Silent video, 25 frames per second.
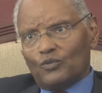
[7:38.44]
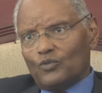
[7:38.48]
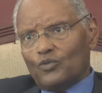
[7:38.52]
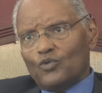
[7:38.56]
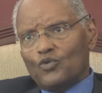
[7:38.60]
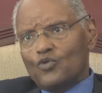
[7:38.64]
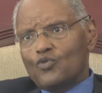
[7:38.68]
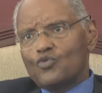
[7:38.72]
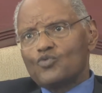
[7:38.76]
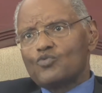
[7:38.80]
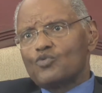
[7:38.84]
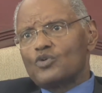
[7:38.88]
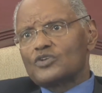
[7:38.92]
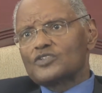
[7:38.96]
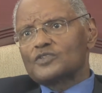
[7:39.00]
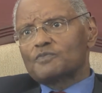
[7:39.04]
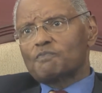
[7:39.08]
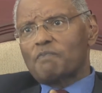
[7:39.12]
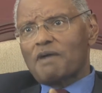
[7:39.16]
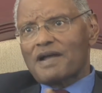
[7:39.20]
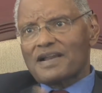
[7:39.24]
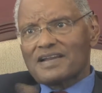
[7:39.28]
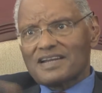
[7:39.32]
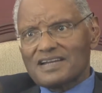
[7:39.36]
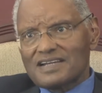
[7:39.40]
who was
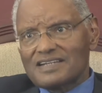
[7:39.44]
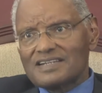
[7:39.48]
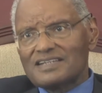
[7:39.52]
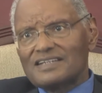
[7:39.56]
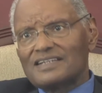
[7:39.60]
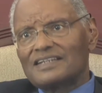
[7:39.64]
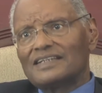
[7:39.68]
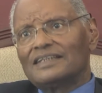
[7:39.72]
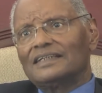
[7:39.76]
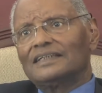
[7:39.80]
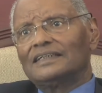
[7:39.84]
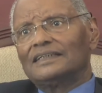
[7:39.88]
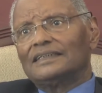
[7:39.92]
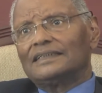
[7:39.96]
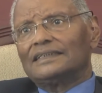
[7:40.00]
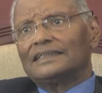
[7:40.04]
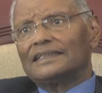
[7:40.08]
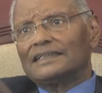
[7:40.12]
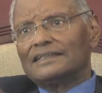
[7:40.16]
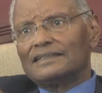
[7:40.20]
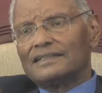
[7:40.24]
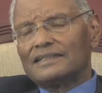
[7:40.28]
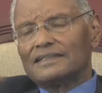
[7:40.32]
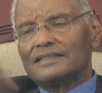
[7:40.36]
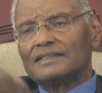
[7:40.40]
parading
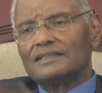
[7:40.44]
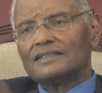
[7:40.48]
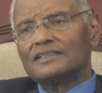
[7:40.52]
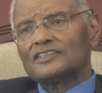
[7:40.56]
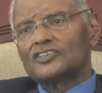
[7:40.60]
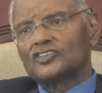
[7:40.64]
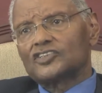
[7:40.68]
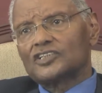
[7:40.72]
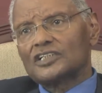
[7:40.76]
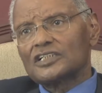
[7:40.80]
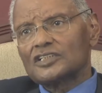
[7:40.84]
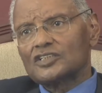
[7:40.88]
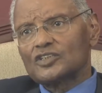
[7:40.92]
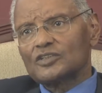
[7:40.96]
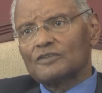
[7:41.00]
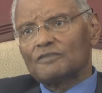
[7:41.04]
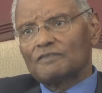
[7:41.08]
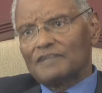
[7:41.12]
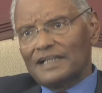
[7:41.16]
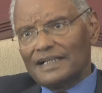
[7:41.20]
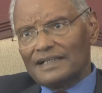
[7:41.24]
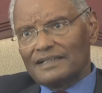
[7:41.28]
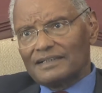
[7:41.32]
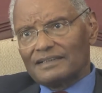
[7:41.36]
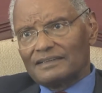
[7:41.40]
in the streets of
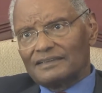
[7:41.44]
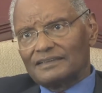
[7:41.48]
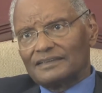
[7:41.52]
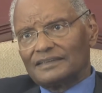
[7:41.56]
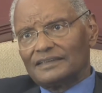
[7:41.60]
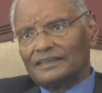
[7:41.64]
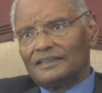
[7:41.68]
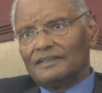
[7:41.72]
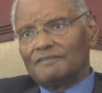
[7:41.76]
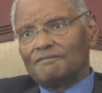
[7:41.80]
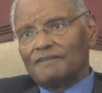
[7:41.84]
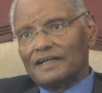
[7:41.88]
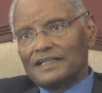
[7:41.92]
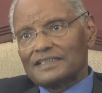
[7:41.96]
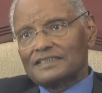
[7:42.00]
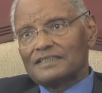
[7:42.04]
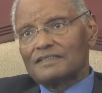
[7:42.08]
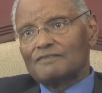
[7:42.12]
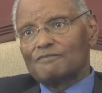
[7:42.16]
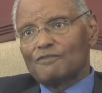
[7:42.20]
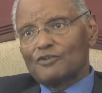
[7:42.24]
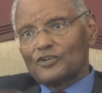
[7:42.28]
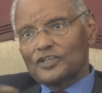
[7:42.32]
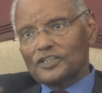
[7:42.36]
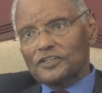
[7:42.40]
London fighting
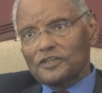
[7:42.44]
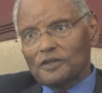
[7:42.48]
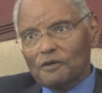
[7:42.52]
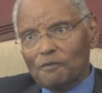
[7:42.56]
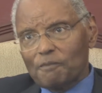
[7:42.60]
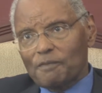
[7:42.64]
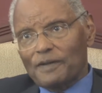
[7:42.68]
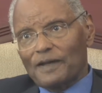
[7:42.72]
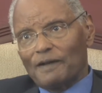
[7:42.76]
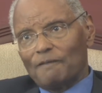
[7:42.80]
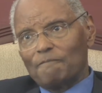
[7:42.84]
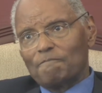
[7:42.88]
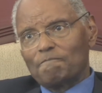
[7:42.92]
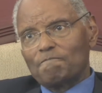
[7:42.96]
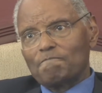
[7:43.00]
for Ethiopia.